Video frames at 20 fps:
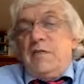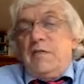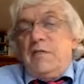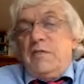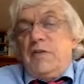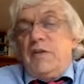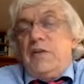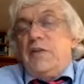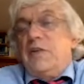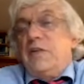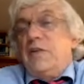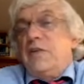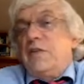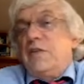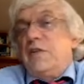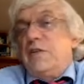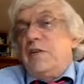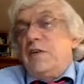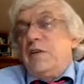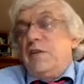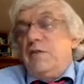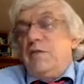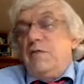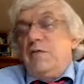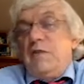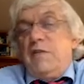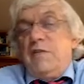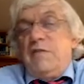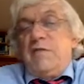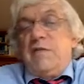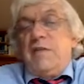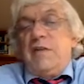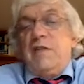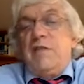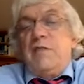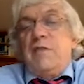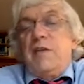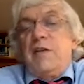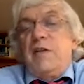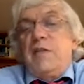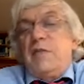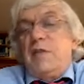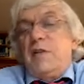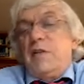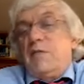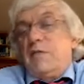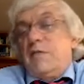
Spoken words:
British EU referendum came up,